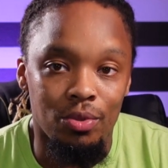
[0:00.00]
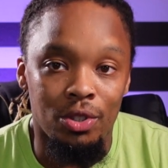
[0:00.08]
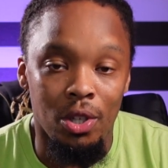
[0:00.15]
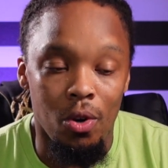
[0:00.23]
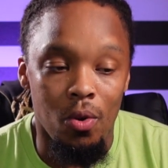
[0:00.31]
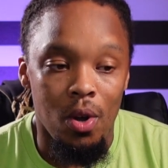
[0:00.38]

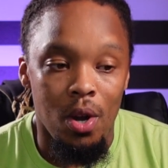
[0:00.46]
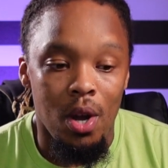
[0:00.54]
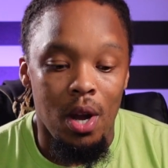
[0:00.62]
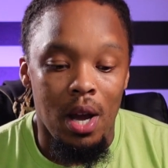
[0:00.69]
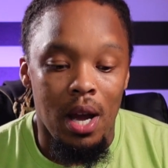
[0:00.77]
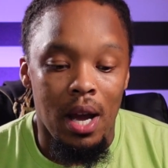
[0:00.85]
So
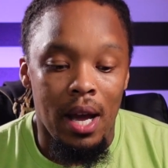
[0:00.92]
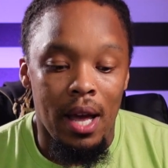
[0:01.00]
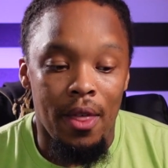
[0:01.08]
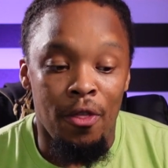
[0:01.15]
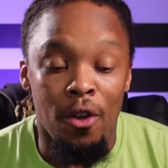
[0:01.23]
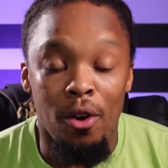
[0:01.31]

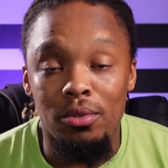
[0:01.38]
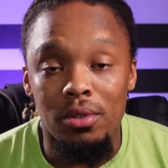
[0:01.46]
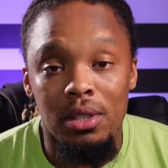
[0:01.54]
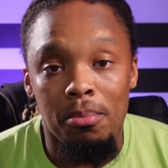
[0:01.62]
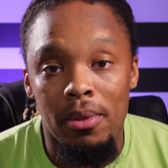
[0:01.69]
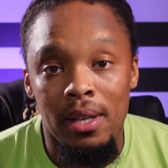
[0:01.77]
those are
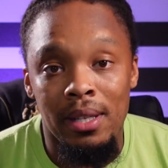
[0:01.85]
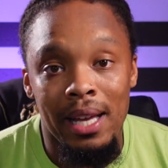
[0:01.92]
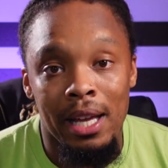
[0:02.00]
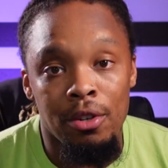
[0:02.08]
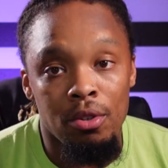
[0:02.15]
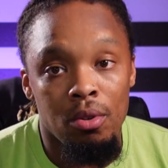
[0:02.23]
some things
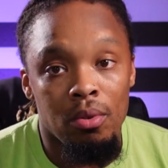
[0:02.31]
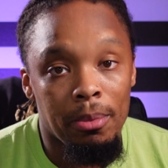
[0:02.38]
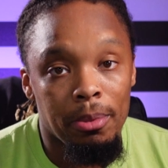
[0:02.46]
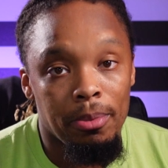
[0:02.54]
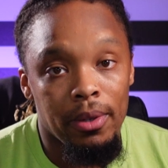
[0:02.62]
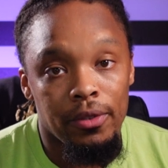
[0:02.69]
I do when I
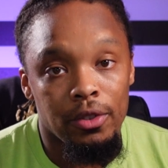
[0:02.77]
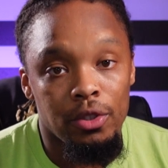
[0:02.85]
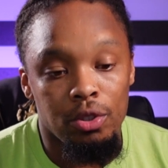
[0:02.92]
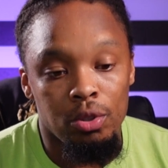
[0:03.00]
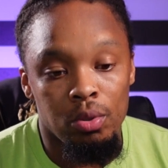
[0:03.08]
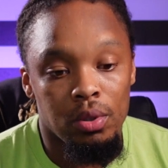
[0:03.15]
prepare for
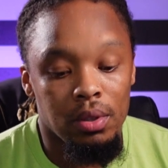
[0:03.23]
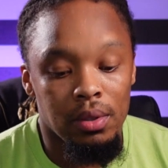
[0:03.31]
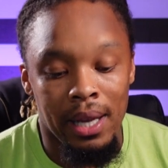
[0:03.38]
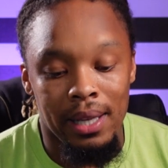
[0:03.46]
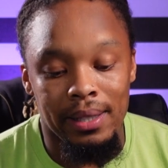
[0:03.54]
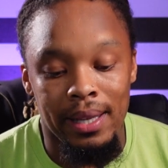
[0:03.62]
shoots.
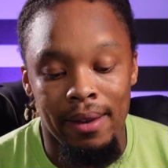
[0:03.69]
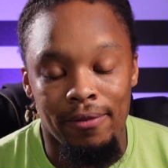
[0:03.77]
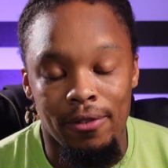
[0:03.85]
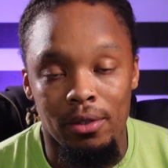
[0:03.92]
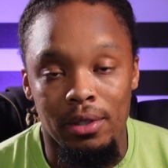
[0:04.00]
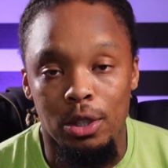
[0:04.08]
Like I said,
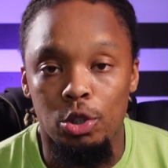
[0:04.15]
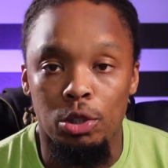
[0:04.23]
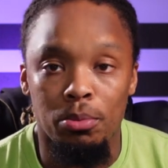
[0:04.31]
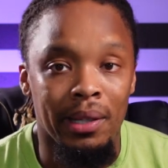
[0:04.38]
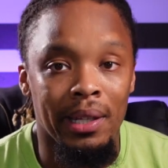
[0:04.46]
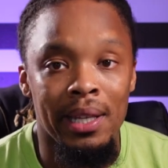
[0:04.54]
first I
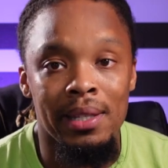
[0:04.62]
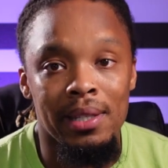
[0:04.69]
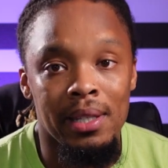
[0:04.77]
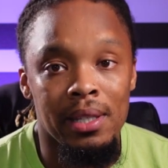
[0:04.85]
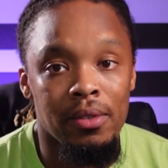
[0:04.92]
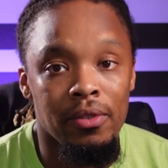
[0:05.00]
choose my
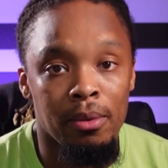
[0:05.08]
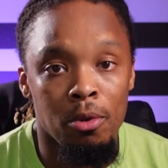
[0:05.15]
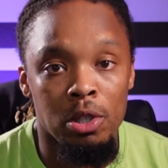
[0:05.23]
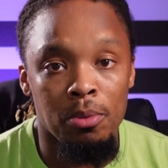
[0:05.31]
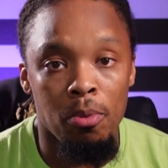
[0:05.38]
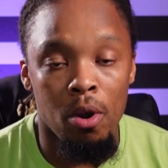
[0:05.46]
lenses for the
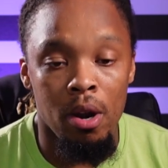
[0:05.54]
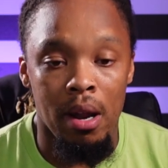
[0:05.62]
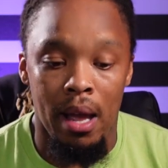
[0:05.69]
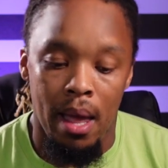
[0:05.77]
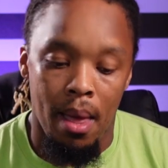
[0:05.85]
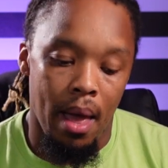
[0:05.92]
most
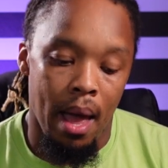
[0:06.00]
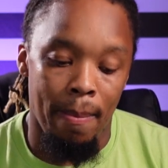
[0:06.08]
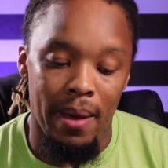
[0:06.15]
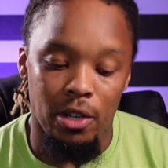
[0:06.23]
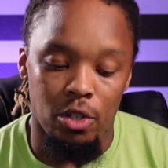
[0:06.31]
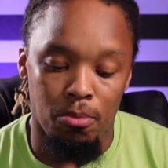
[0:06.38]
part. I
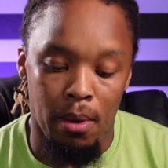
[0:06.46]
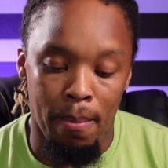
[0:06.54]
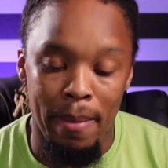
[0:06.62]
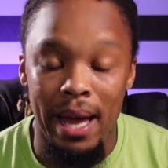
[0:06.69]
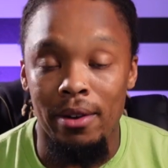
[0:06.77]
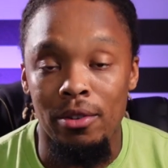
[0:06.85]
make sure my
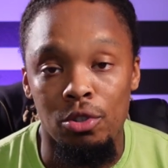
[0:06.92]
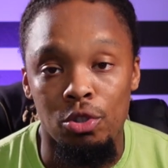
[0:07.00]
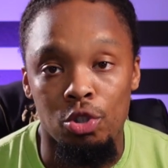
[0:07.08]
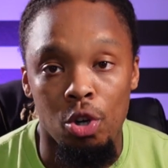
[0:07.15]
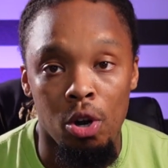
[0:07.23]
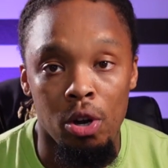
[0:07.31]
batteries are
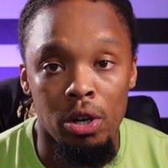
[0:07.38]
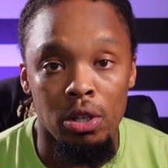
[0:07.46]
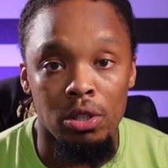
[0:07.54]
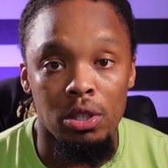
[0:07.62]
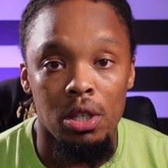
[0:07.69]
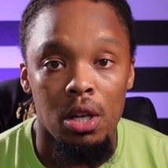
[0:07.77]

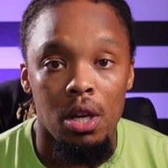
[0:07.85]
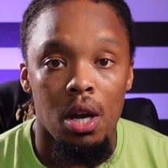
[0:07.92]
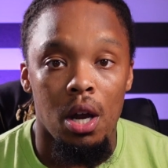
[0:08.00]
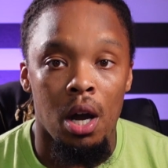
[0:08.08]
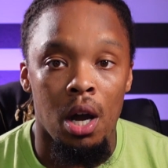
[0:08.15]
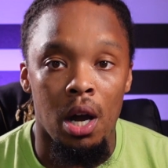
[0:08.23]
charged.
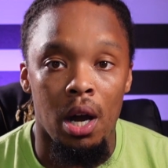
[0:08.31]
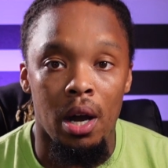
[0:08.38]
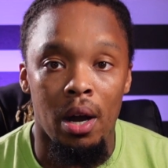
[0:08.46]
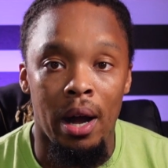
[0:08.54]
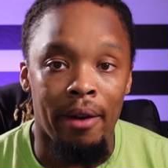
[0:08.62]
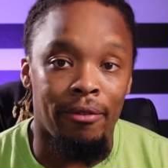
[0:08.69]

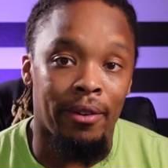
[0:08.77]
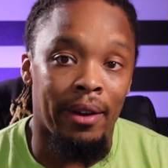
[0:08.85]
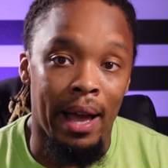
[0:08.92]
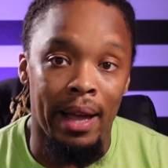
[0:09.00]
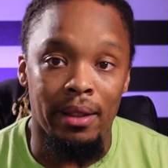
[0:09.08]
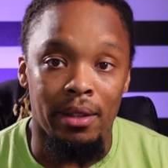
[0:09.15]
I
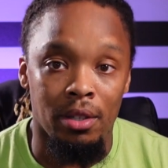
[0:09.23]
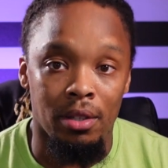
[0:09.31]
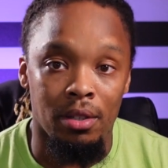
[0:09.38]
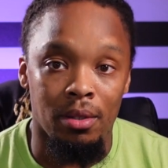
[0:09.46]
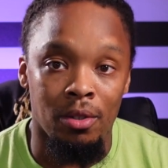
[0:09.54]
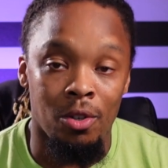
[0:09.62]
forgot to
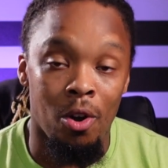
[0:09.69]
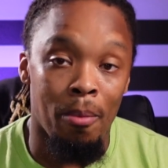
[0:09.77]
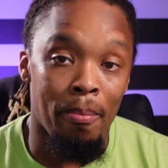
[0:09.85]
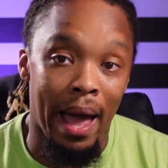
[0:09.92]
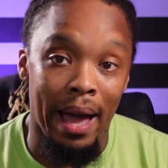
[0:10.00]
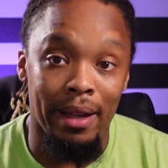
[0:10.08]

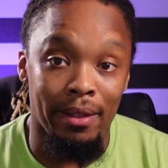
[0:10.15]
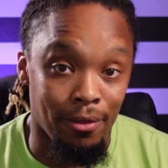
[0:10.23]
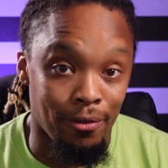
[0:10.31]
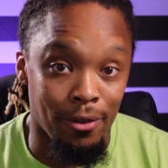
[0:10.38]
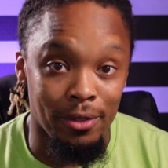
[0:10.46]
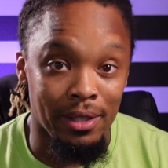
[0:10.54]
going back. The
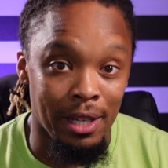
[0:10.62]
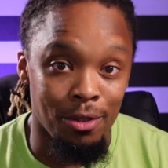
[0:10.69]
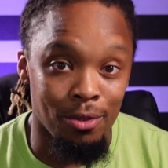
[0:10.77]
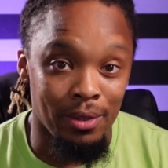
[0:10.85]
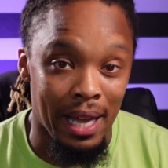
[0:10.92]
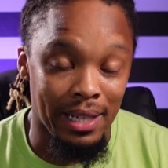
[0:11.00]
first thing I
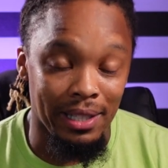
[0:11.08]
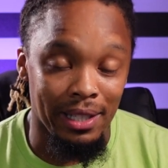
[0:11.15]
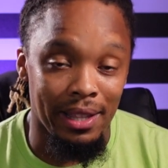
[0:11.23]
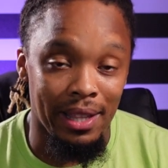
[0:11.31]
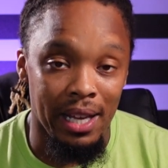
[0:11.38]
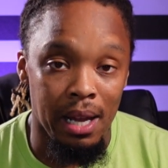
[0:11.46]
do is
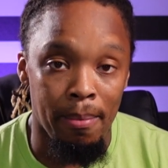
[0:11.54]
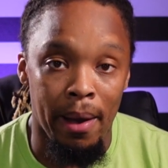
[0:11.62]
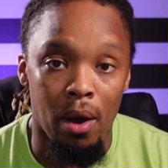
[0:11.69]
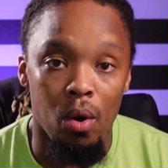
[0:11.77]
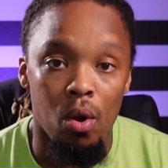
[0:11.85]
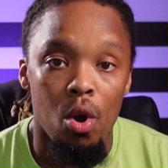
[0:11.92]
actually think
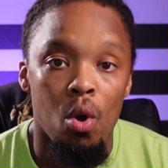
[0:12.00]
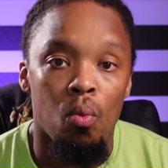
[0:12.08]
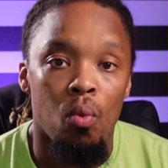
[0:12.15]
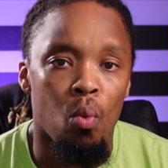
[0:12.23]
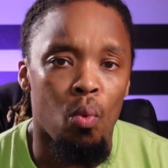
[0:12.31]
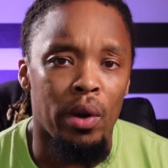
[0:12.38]
about,
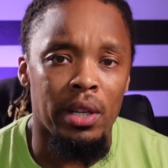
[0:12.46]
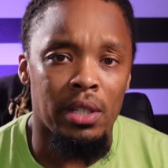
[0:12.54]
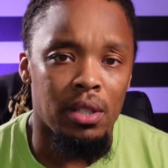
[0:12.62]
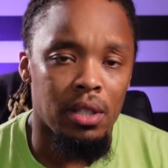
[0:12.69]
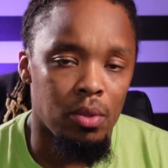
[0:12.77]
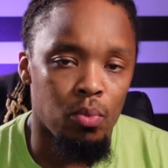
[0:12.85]
well, what
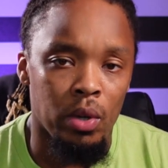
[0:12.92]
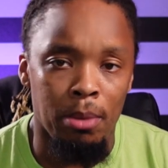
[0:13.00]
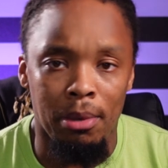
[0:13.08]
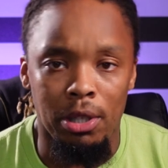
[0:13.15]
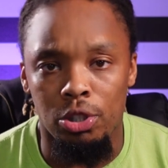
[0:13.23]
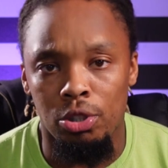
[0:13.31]
is this? What
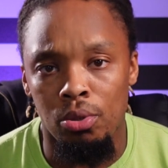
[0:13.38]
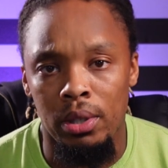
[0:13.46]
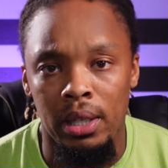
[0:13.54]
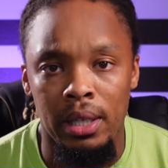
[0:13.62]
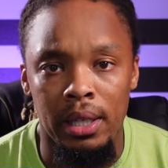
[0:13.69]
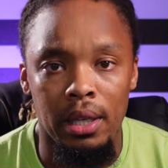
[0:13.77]
am I
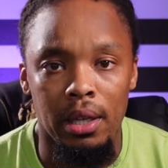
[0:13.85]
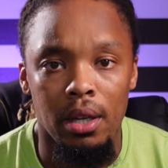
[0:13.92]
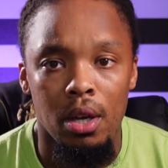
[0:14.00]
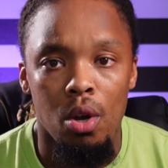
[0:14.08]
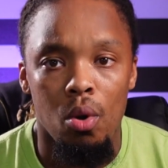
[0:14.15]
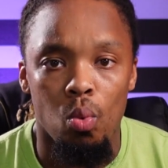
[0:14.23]
shooting?
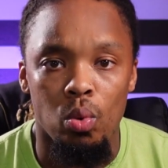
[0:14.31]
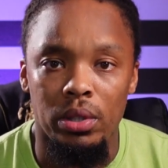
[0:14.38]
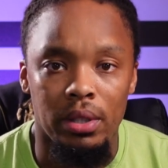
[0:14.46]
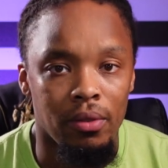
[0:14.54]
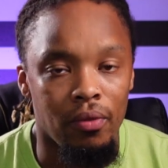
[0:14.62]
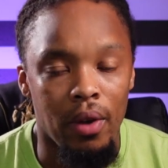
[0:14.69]

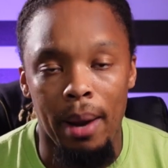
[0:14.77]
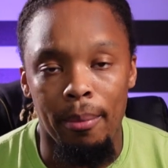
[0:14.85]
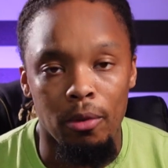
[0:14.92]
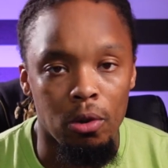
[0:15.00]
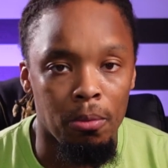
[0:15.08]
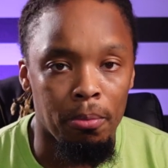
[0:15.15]
What's the
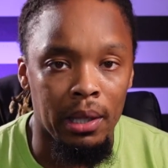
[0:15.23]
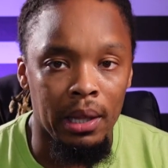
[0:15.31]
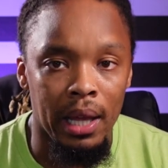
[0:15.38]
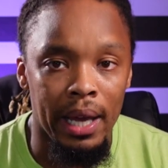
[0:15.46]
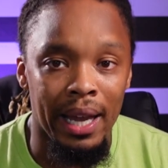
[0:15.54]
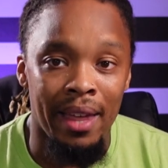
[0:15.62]
environment going to be
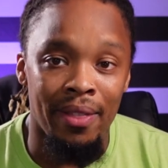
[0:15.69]
like?